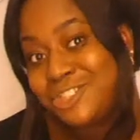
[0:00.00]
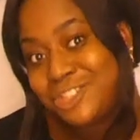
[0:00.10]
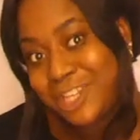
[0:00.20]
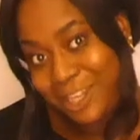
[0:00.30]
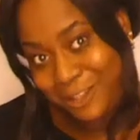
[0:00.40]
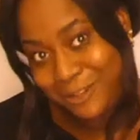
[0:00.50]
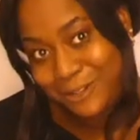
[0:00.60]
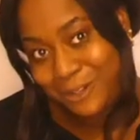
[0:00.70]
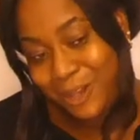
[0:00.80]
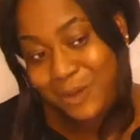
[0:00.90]
check who
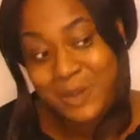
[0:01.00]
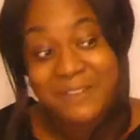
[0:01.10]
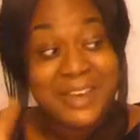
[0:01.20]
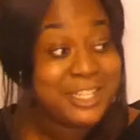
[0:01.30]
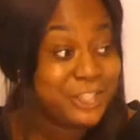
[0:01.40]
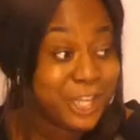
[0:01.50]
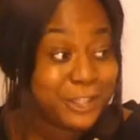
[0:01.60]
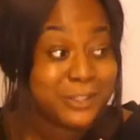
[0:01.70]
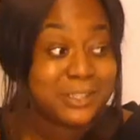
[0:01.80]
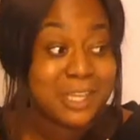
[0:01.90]
you're going with and
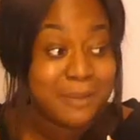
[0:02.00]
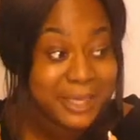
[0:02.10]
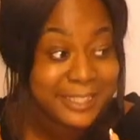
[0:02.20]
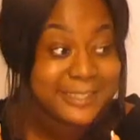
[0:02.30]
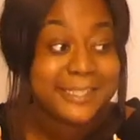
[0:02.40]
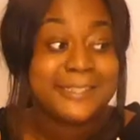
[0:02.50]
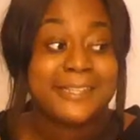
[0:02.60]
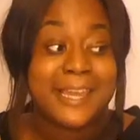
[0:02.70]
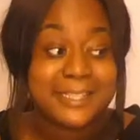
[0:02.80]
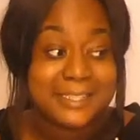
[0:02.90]
check your tummies the
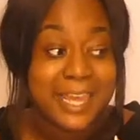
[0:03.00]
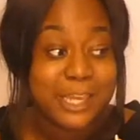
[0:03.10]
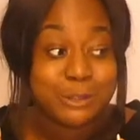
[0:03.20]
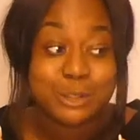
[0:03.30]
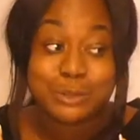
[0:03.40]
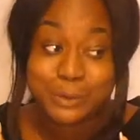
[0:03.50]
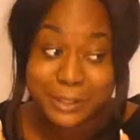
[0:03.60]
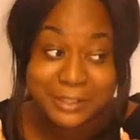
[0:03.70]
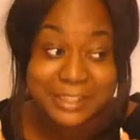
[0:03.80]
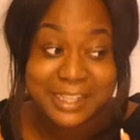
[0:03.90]
next day or the
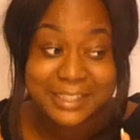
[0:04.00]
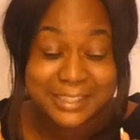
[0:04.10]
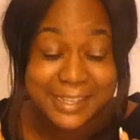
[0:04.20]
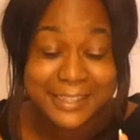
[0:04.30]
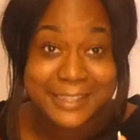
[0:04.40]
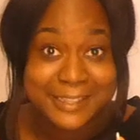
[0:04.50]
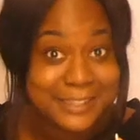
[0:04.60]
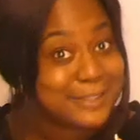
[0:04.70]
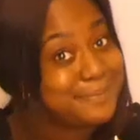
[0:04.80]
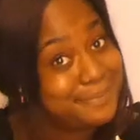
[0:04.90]
toilet the next day,
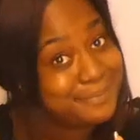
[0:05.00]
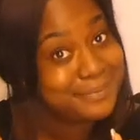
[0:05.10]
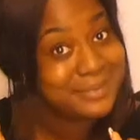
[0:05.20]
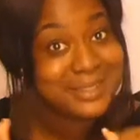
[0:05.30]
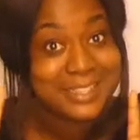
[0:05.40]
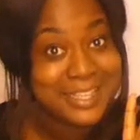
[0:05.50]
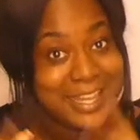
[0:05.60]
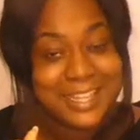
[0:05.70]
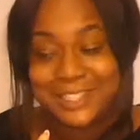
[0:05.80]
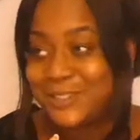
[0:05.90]
because
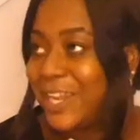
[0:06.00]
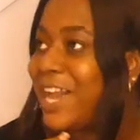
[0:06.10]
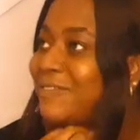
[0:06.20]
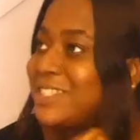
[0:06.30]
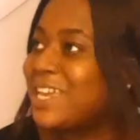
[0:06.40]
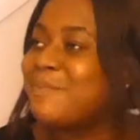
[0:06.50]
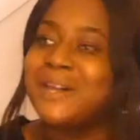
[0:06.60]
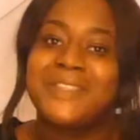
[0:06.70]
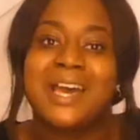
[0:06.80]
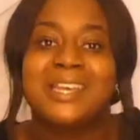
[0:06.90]
that's all I have to say
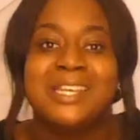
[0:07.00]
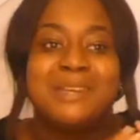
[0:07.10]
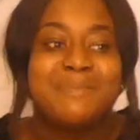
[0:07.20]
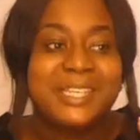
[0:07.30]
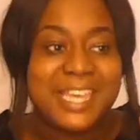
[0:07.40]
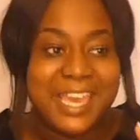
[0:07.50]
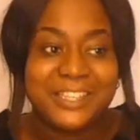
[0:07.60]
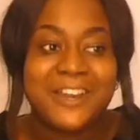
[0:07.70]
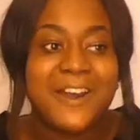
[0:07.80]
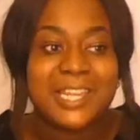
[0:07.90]
about that. But yeah,
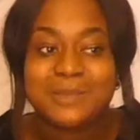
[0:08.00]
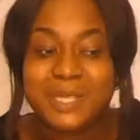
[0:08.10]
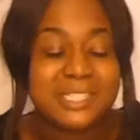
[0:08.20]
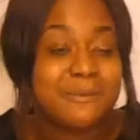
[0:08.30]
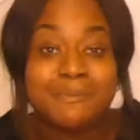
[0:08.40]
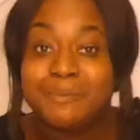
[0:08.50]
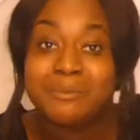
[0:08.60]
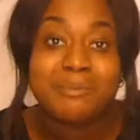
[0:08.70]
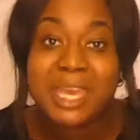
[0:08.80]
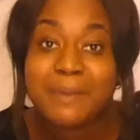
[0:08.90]
you can't expect to
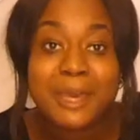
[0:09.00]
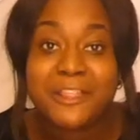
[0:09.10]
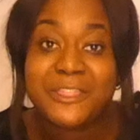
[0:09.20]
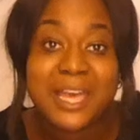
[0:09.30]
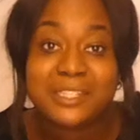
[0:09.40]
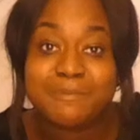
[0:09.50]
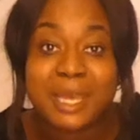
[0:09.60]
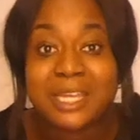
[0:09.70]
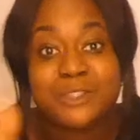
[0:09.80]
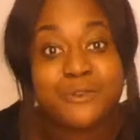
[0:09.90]
pay about
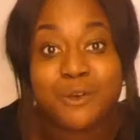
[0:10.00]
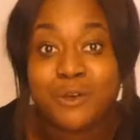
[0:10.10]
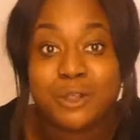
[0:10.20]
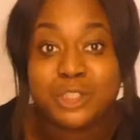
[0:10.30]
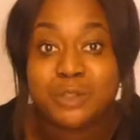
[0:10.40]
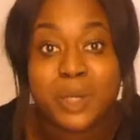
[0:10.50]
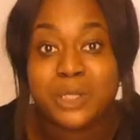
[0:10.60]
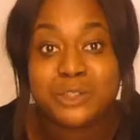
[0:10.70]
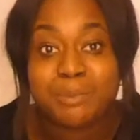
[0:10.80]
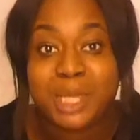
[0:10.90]
£1,000 for
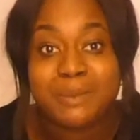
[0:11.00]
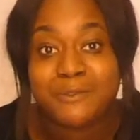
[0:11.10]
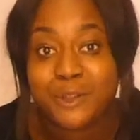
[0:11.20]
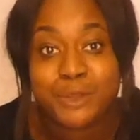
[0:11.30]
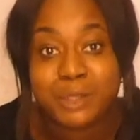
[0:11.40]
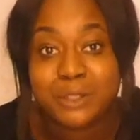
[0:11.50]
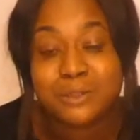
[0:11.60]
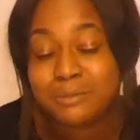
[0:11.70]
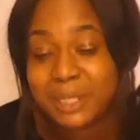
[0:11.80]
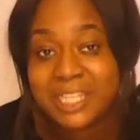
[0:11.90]
200 people for
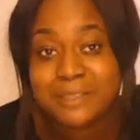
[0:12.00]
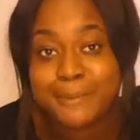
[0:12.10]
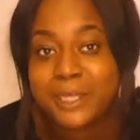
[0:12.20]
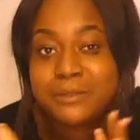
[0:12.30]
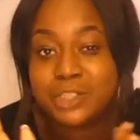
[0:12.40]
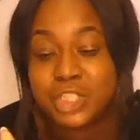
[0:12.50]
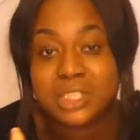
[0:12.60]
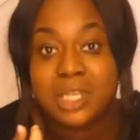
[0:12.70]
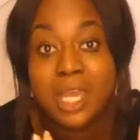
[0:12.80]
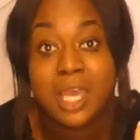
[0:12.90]
3-course plated meals. Just